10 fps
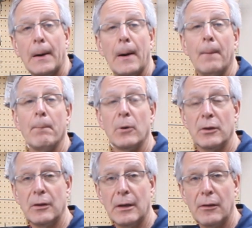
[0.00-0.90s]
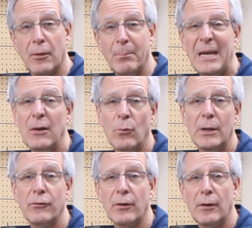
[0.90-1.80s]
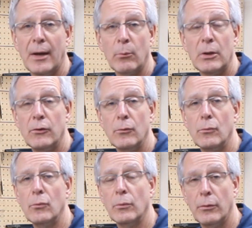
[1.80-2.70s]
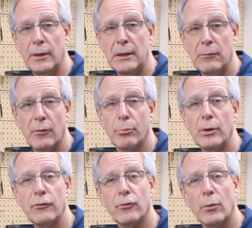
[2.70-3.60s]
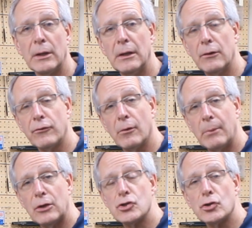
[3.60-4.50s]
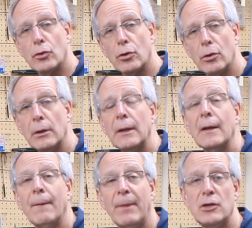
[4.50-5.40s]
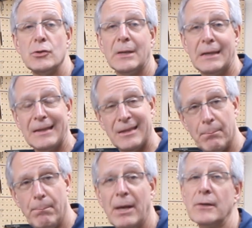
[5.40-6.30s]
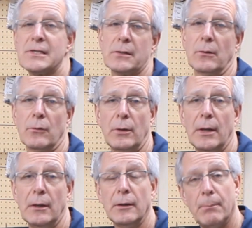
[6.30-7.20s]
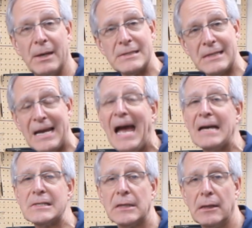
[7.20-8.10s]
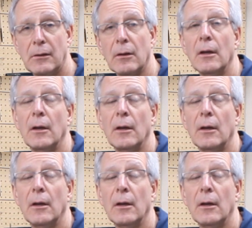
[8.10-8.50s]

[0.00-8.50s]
But the main reason that we do the pre-sorting is to make sure that you get the best cylinder head, the best casting